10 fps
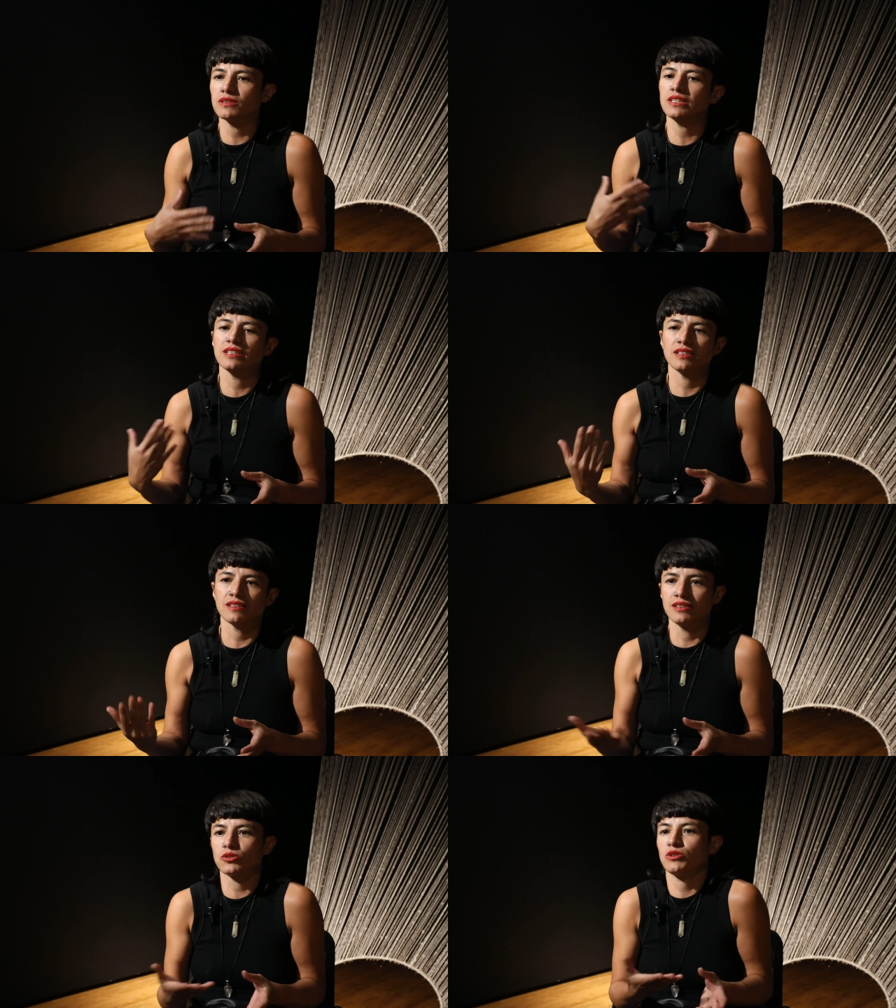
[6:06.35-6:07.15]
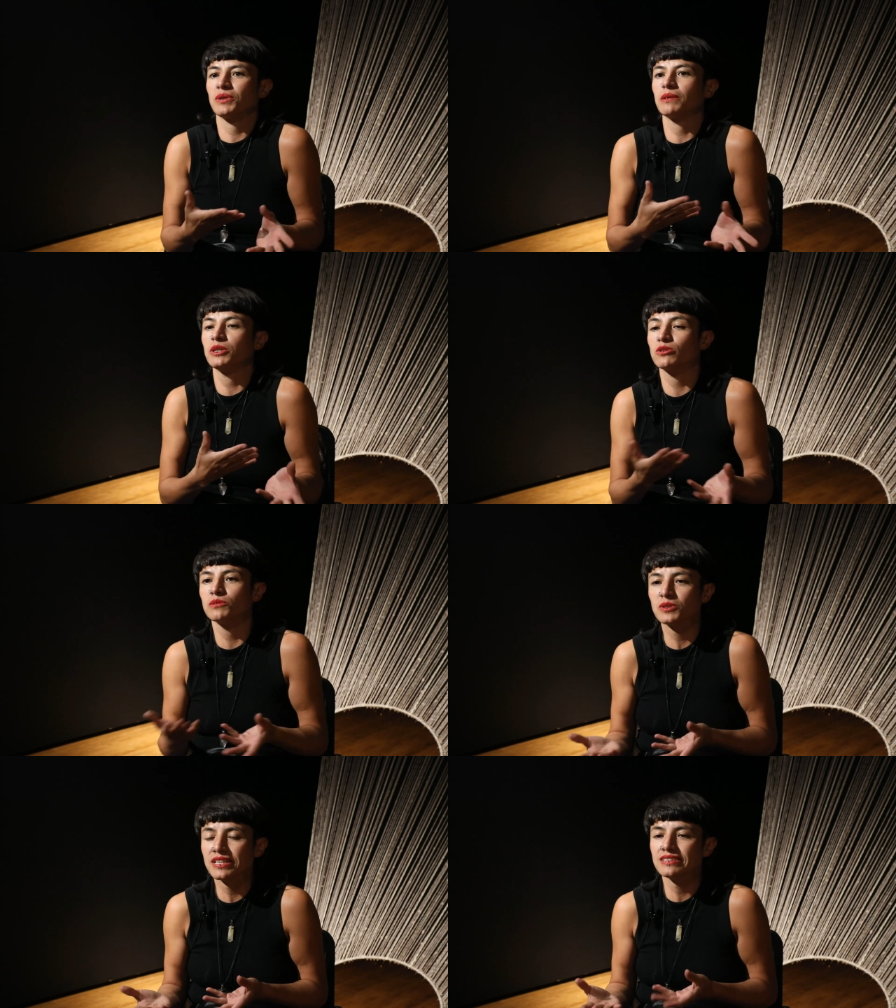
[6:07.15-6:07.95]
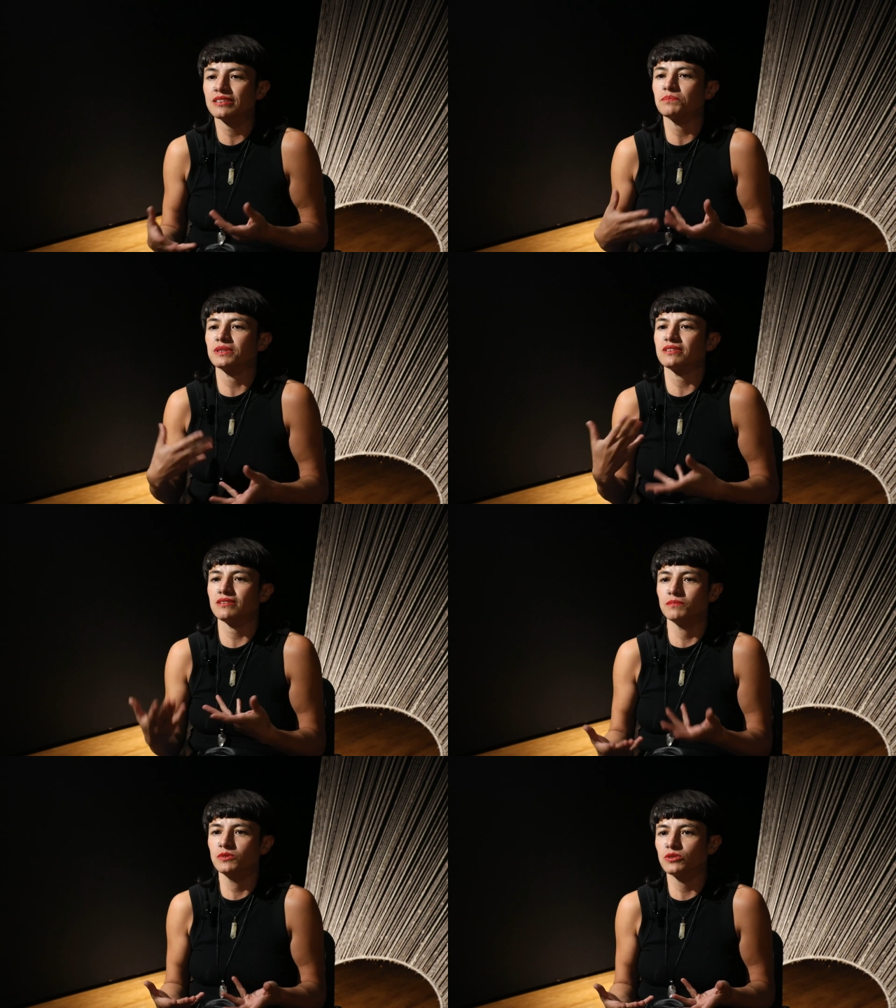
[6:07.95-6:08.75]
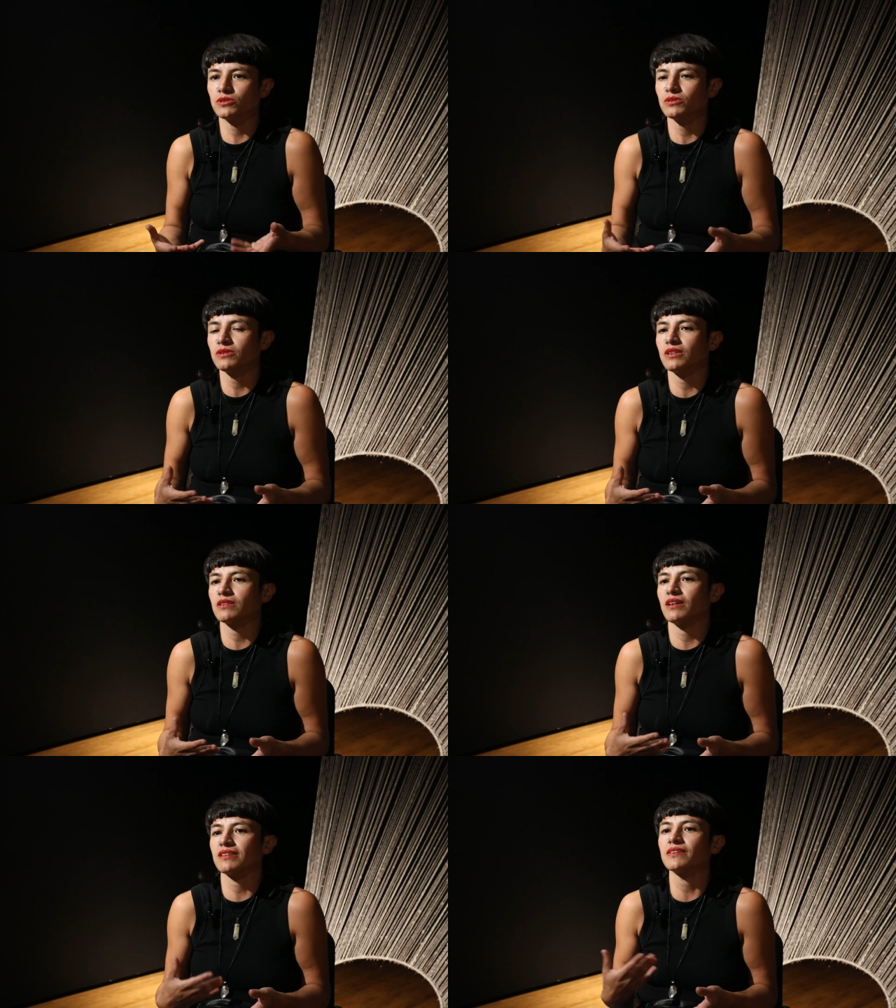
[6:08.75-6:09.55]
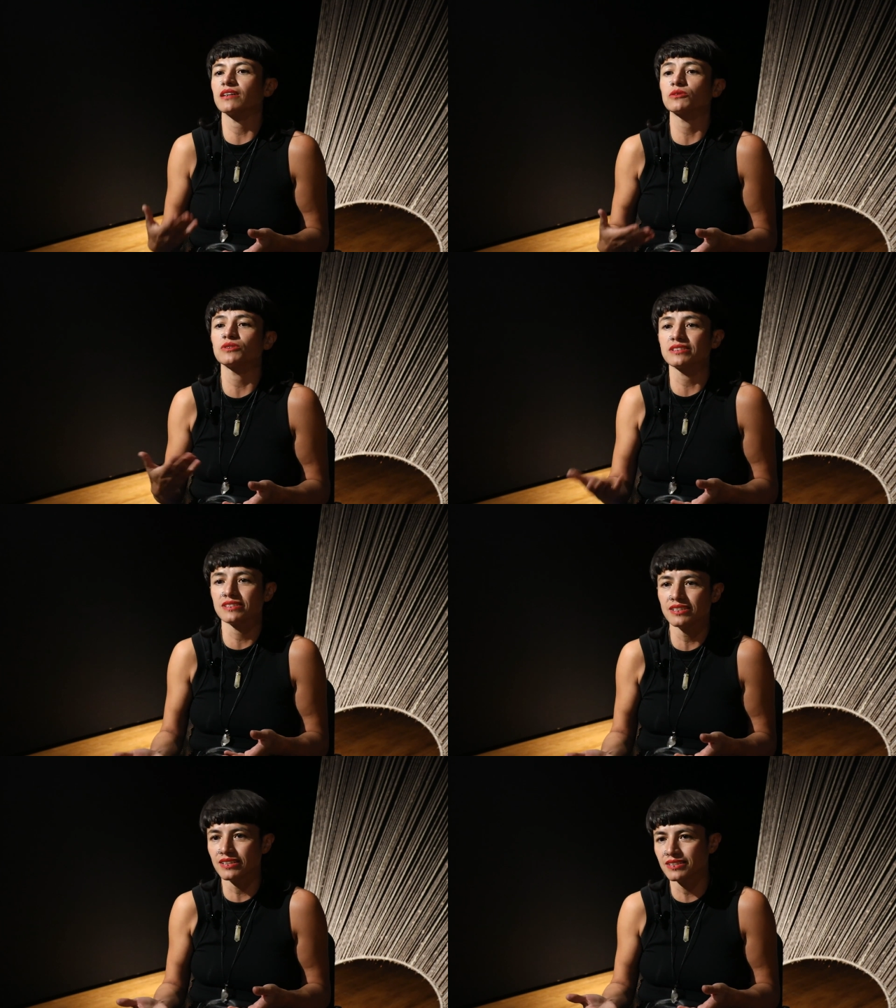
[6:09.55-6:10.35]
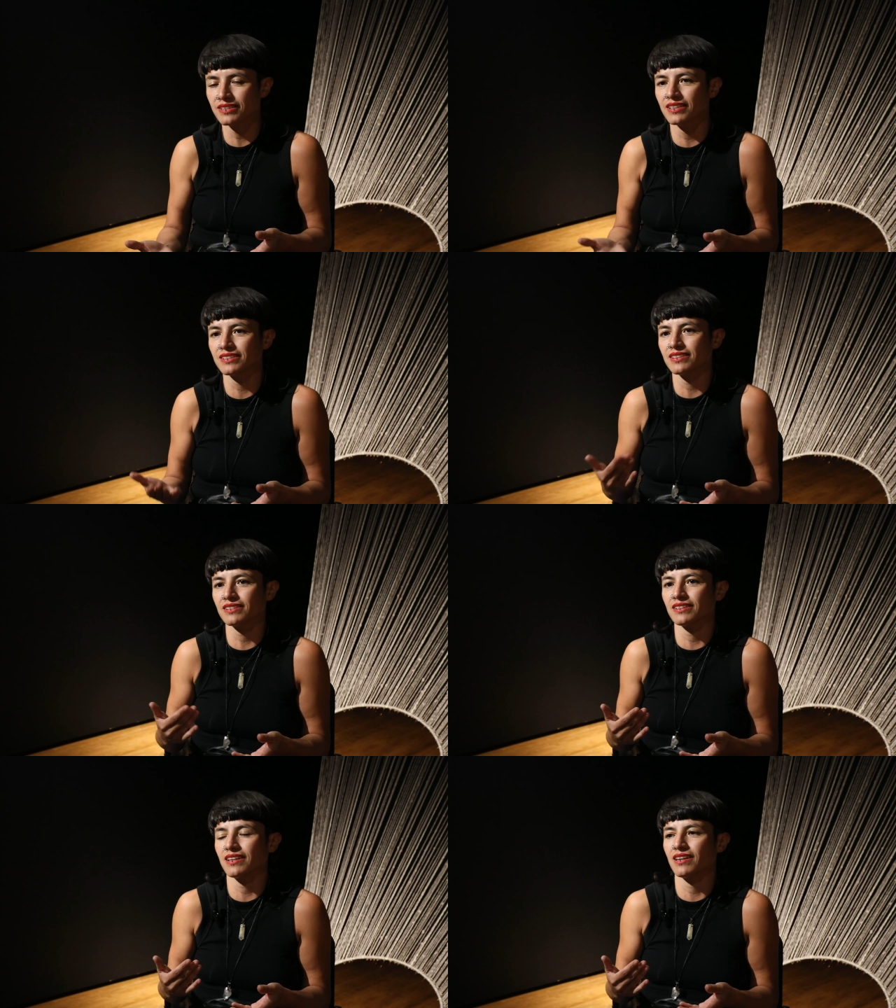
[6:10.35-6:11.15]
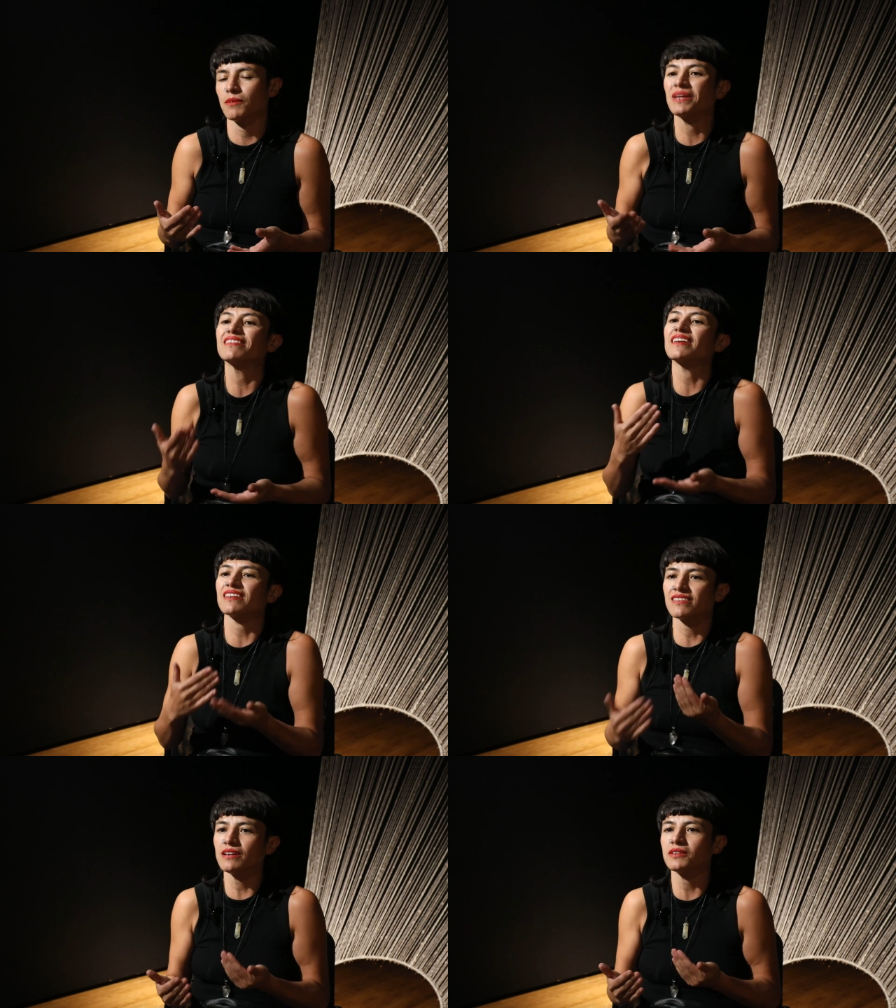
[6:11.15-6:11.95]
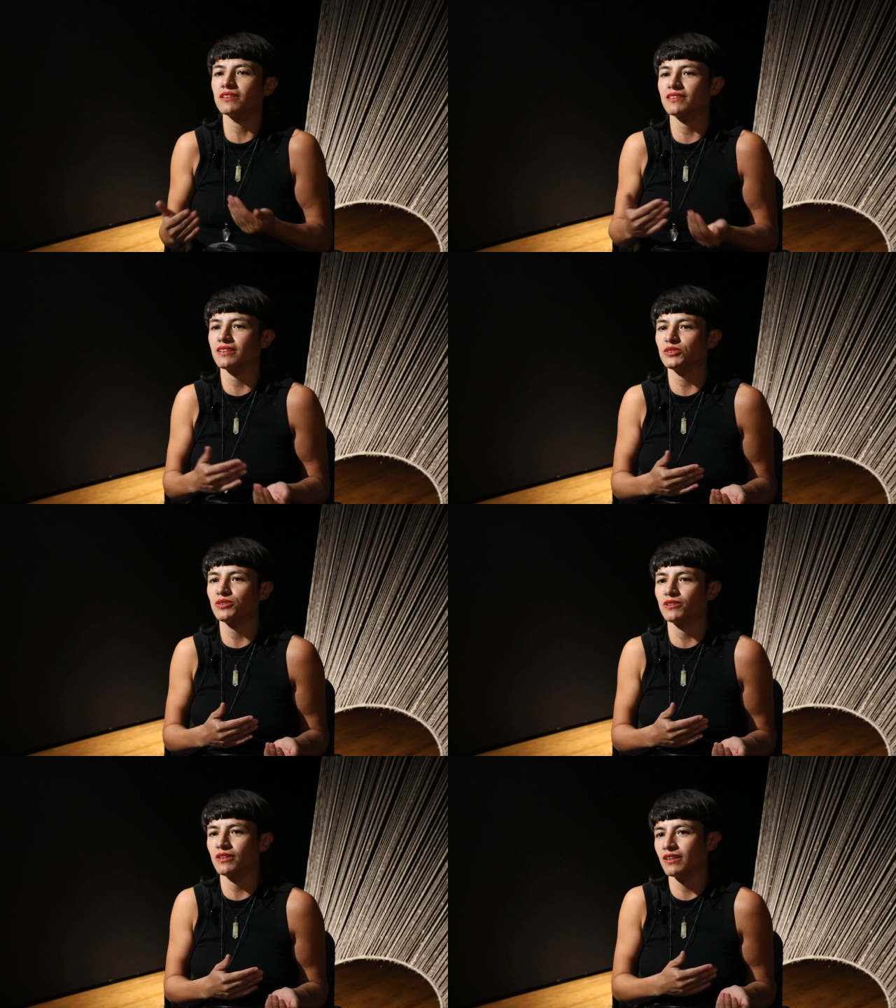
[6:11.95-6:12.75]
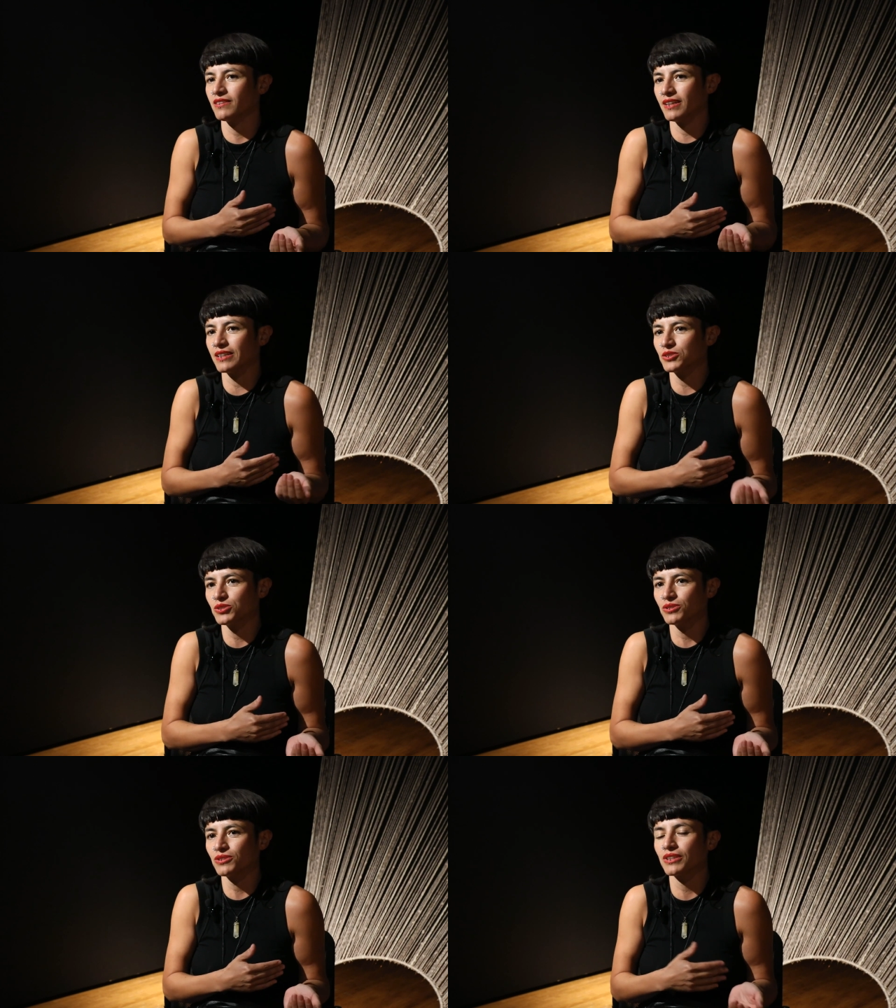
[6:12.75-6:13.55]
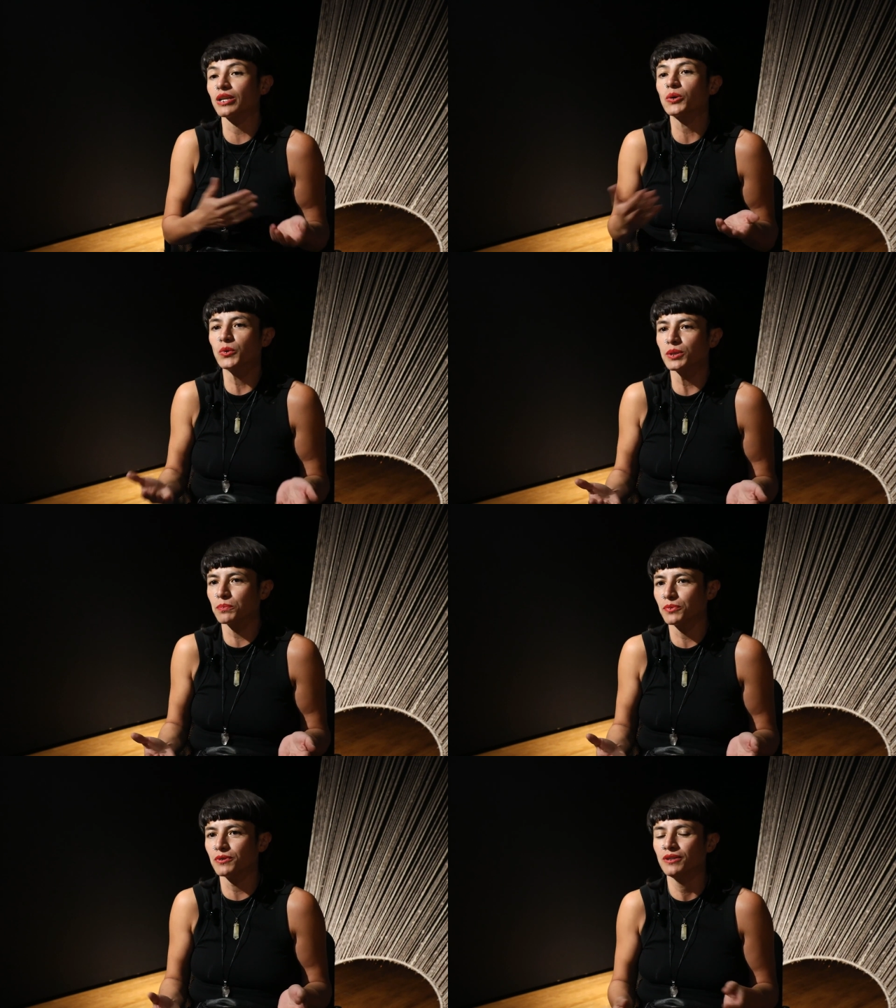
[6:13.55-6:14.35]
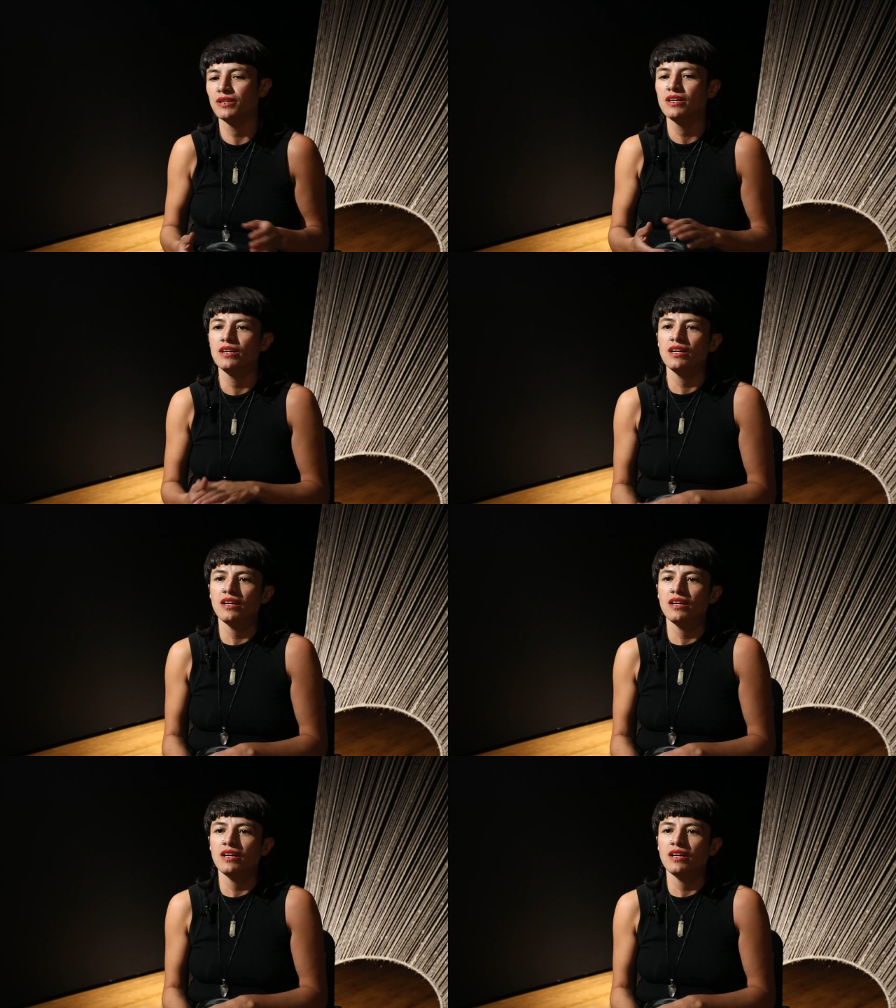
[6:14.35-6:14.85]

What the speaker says: And within my journey with dance, I started working a lot with textiles because I was very interested in the interaction between the body